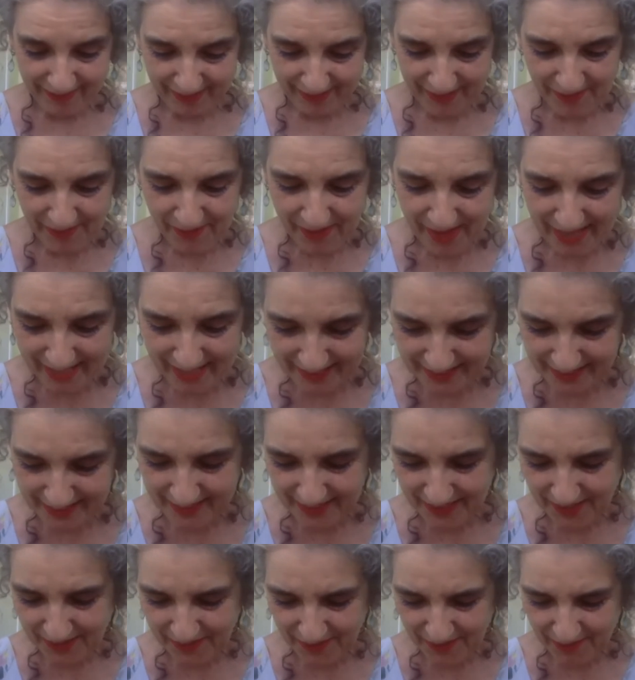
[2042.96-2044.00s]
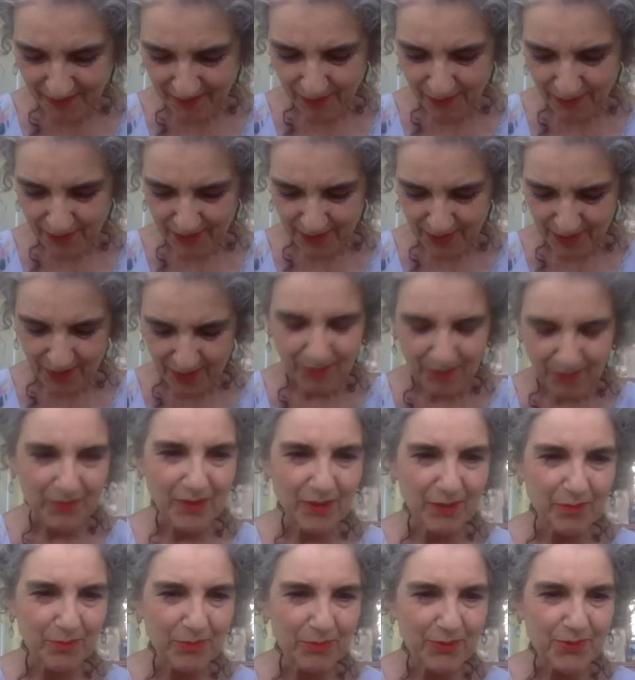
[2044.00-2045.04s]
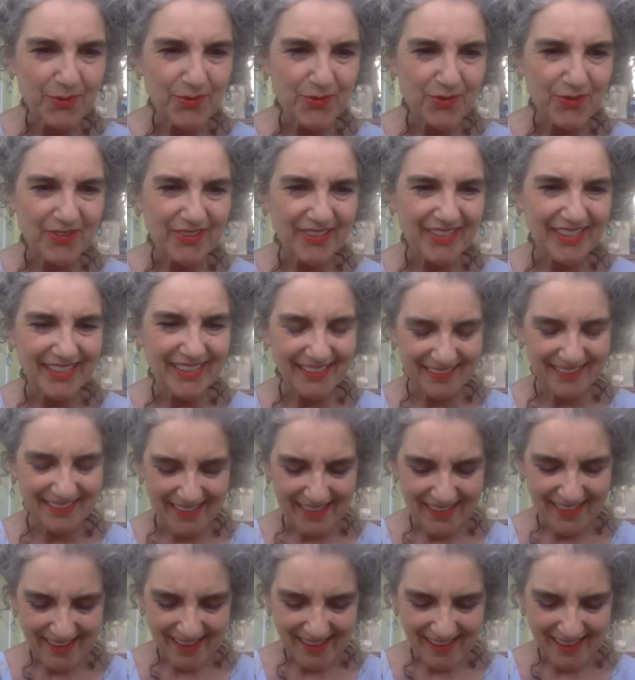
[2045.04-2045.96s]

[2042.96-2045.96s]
very well, so of course the the Proustian